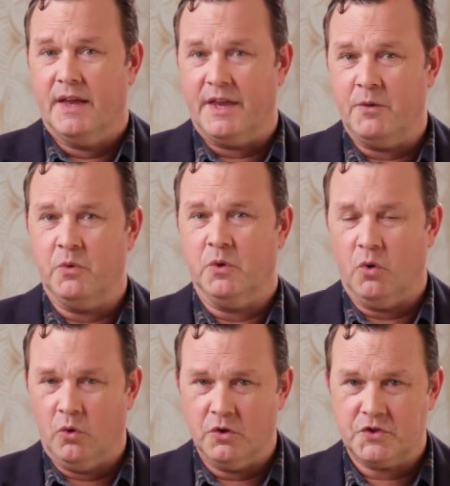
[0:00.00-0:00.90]
It will
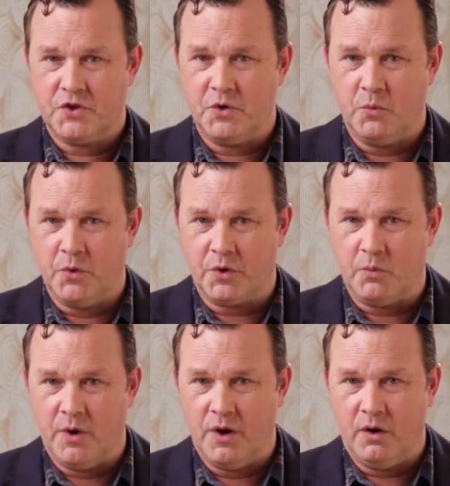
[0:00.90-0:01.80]
also work
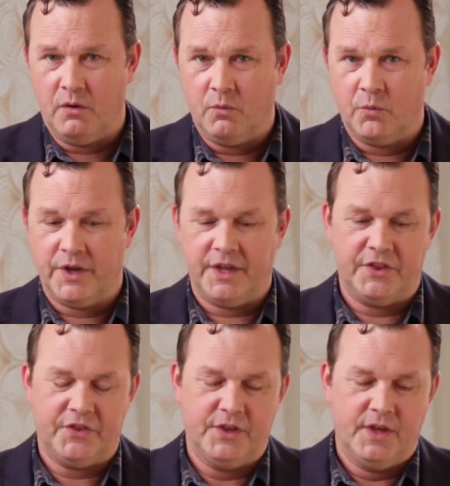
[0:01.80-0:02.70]
well with